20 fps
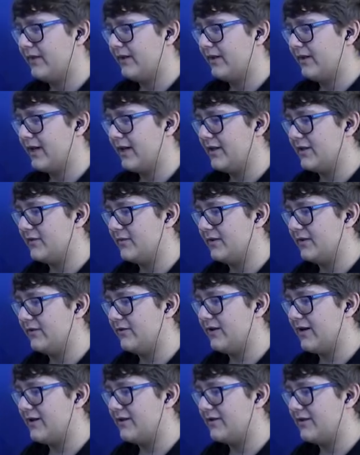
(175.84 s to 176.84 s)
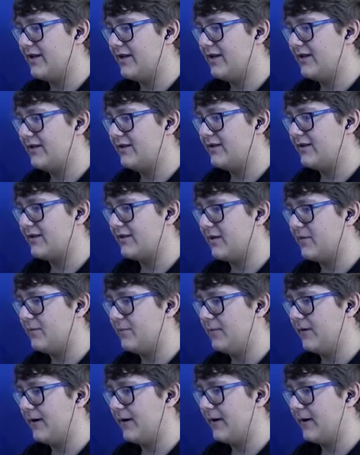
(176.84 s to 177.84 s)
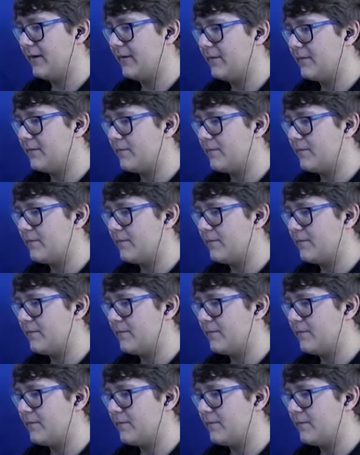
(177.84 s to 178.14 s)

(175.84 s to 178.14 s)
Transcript: Okay, so we crash landed somewhere.